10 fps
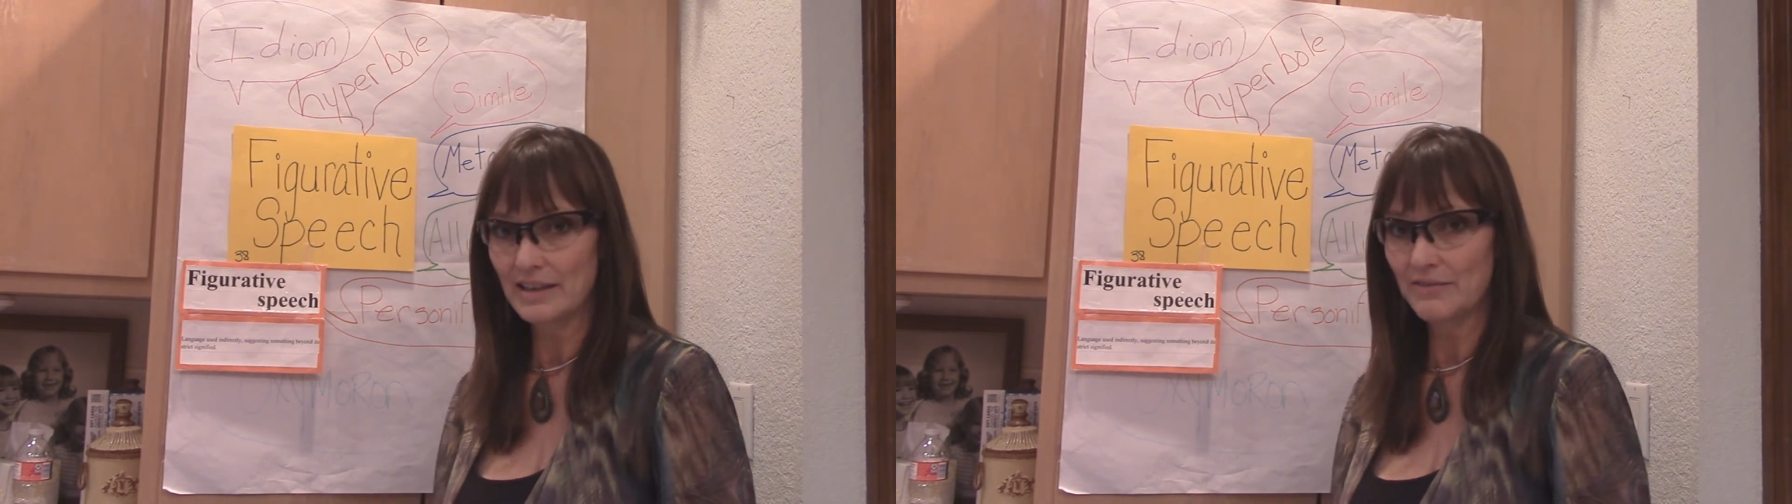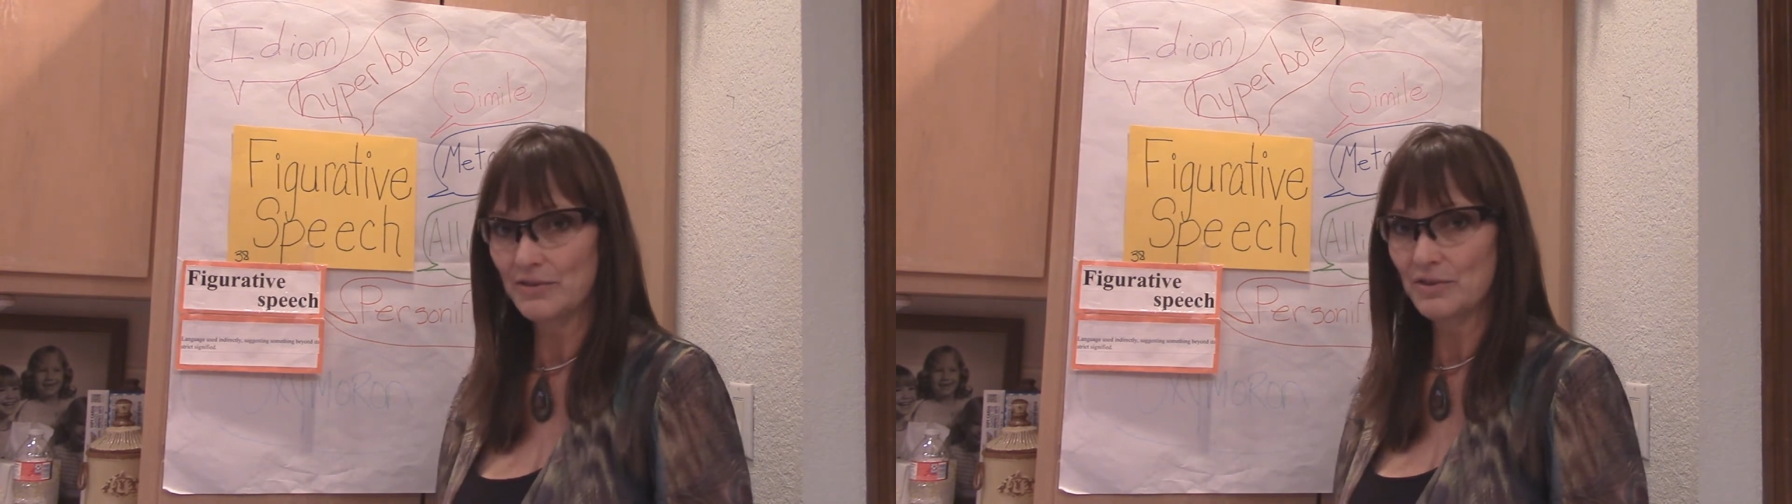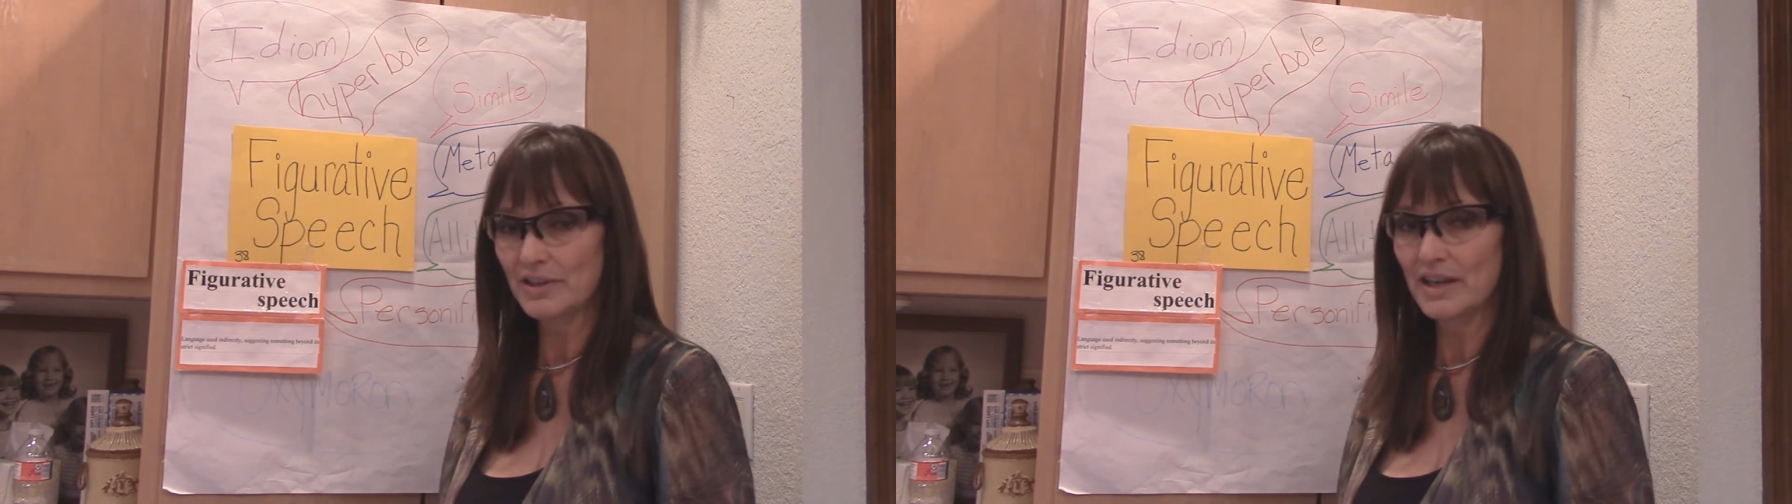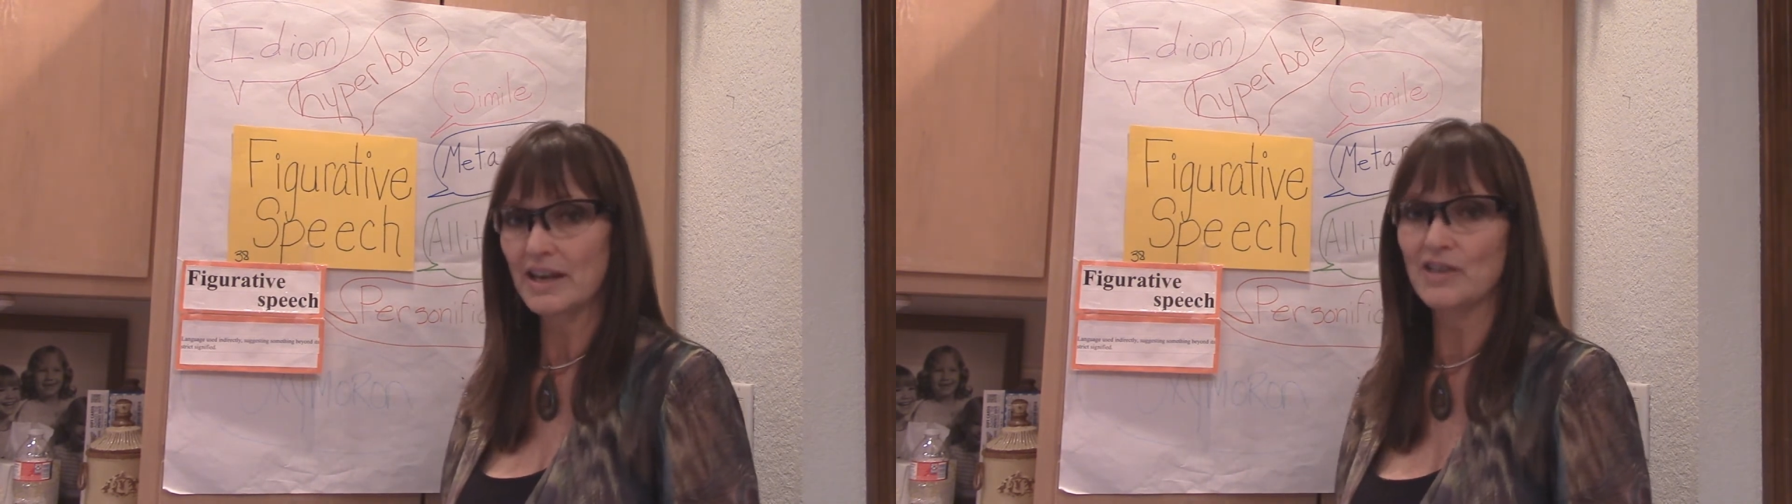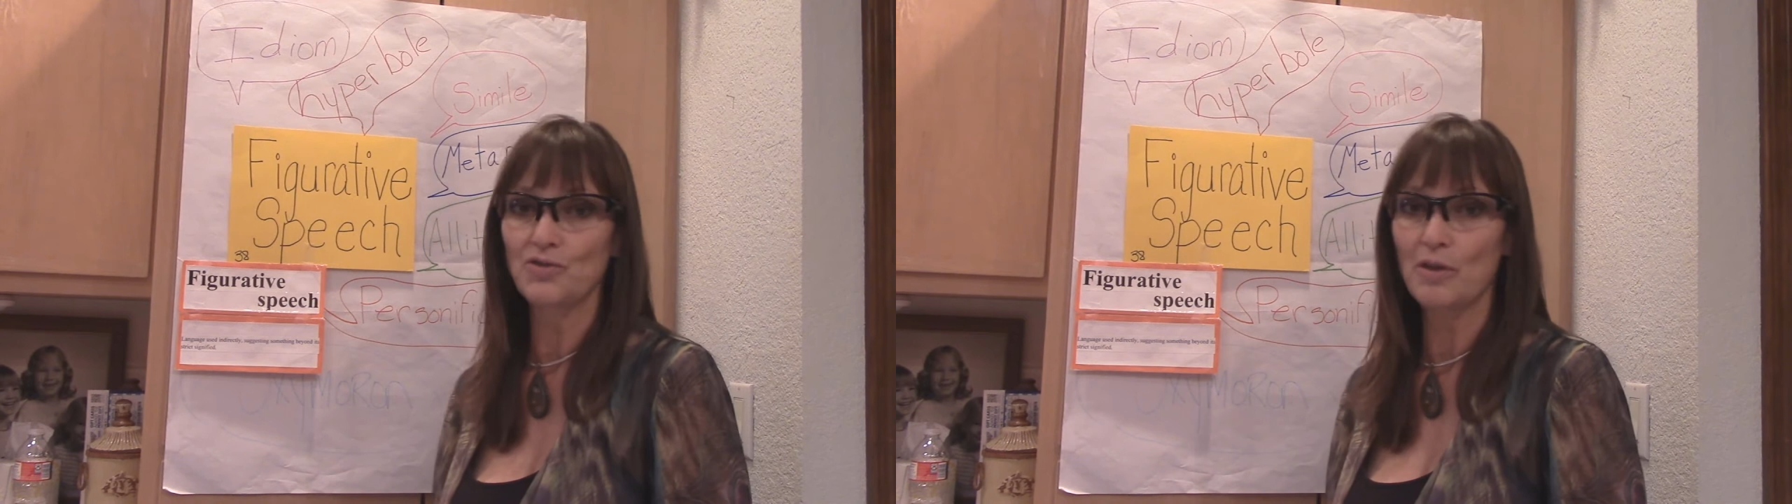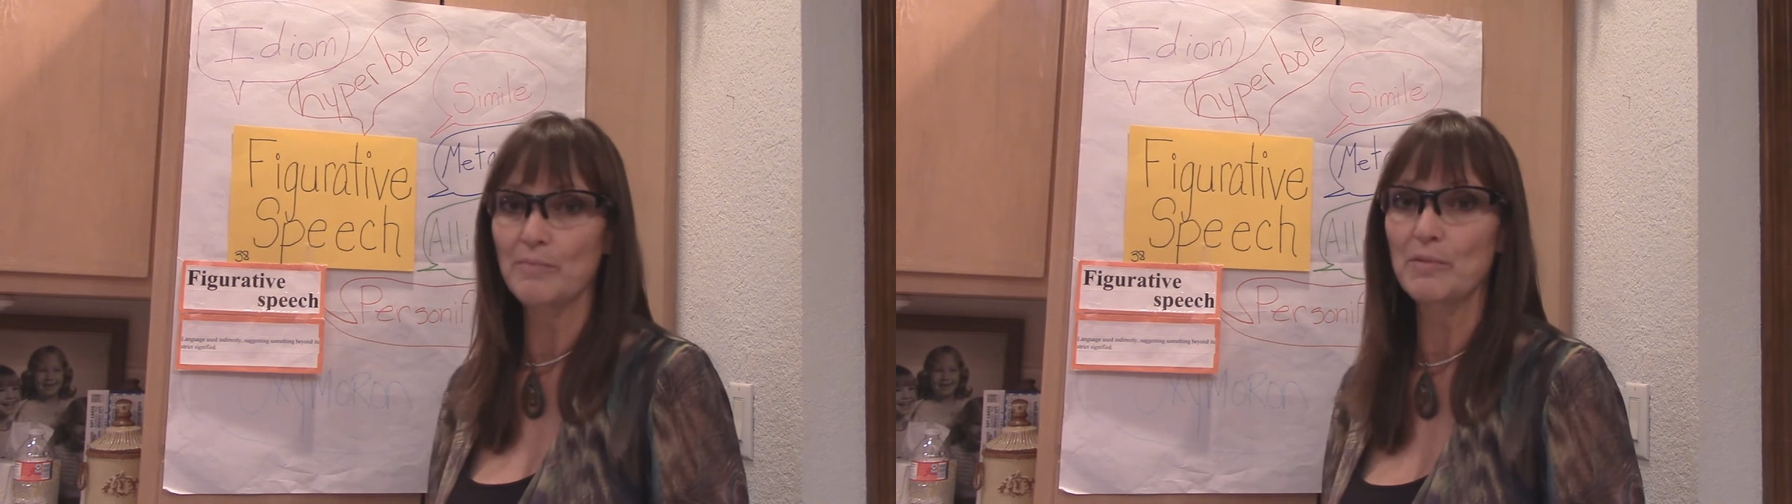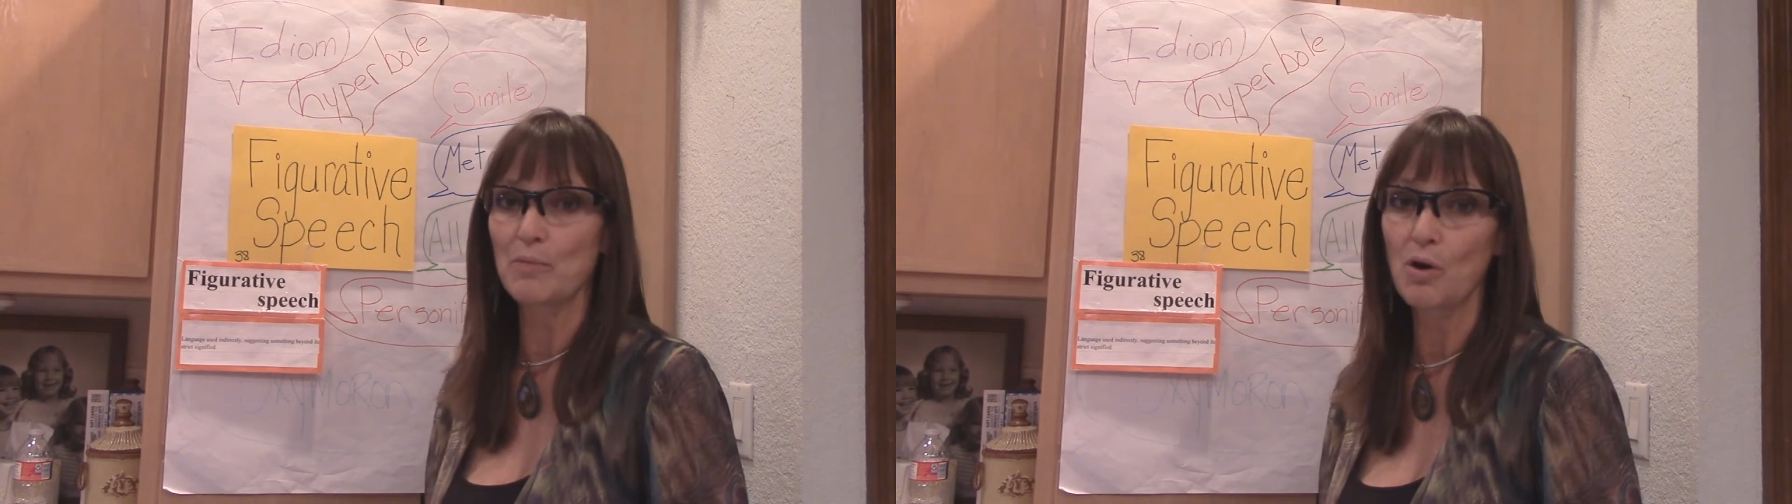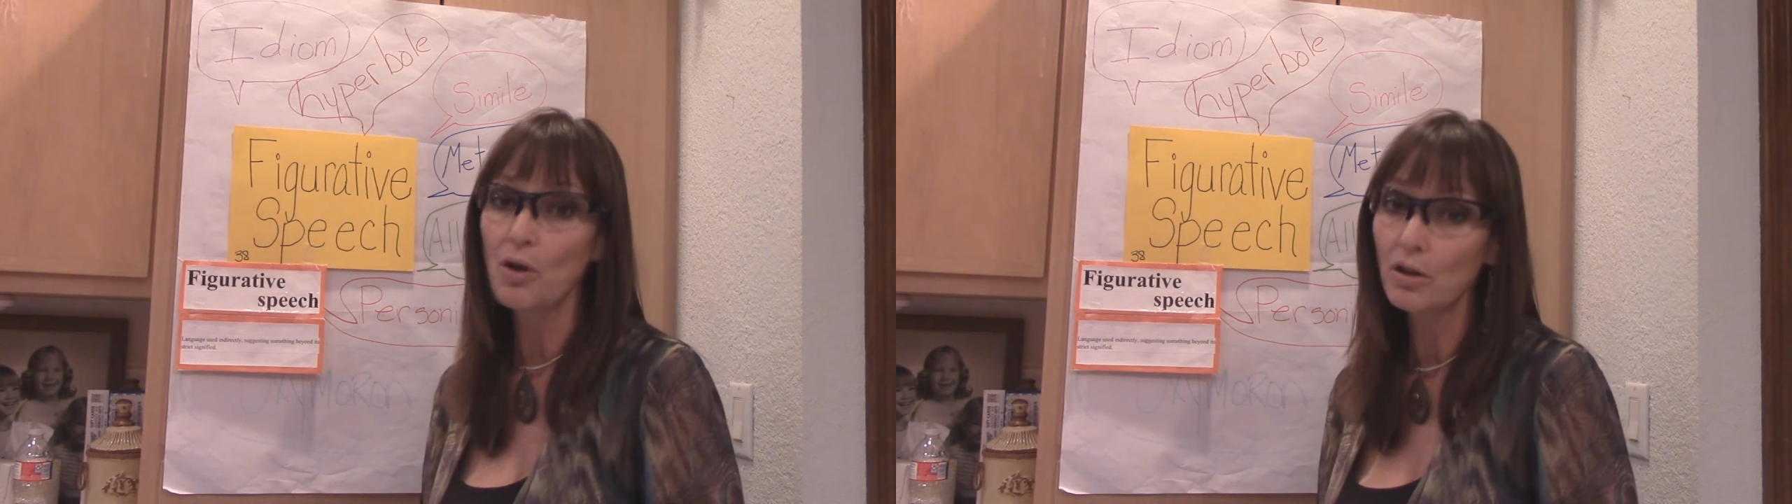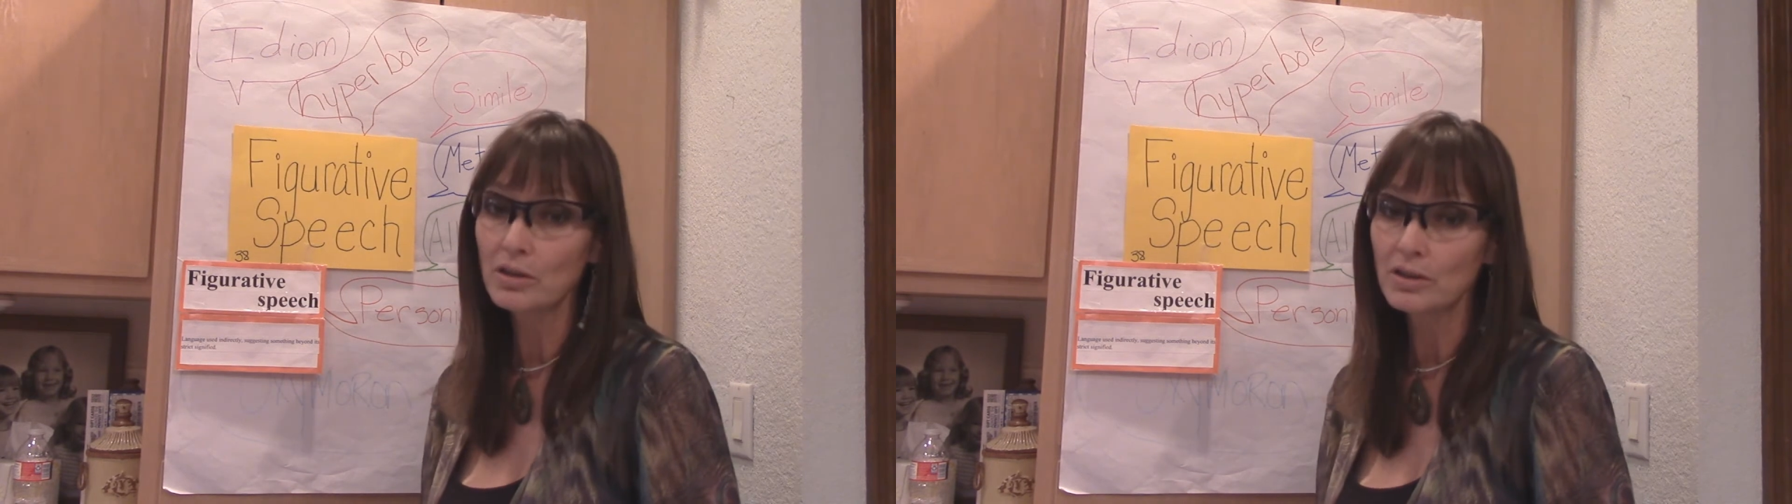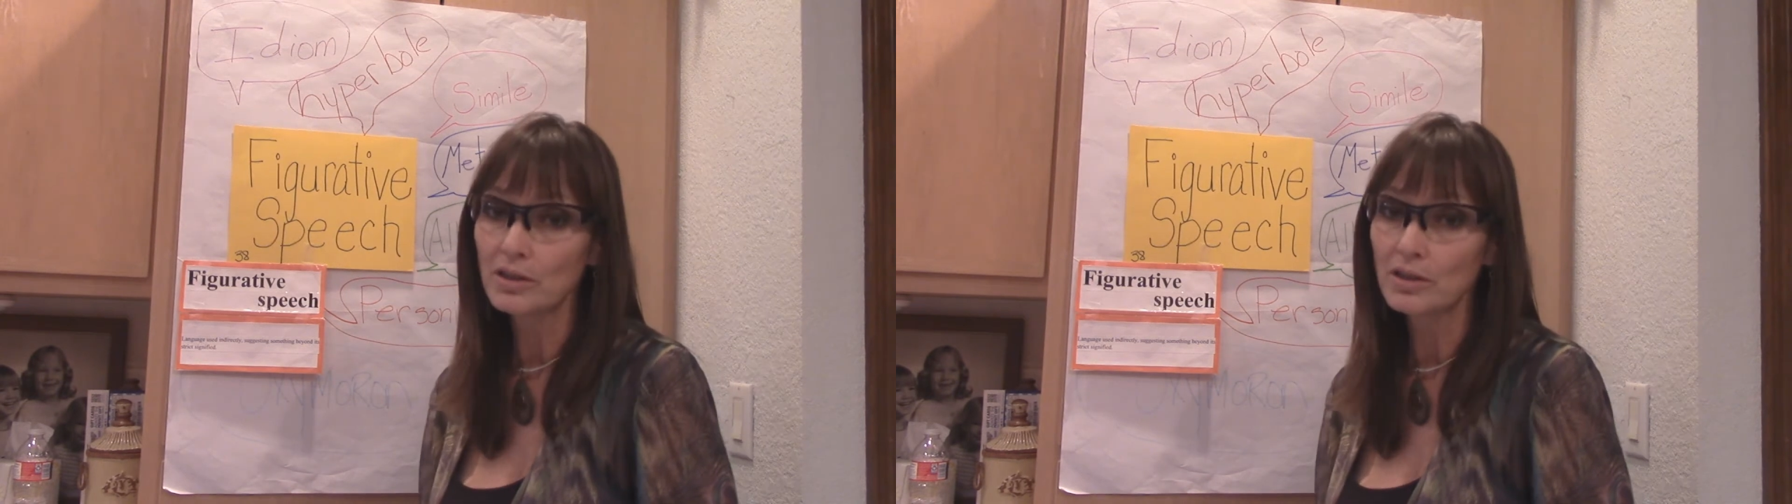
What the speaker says: If you say, I dropped the ball,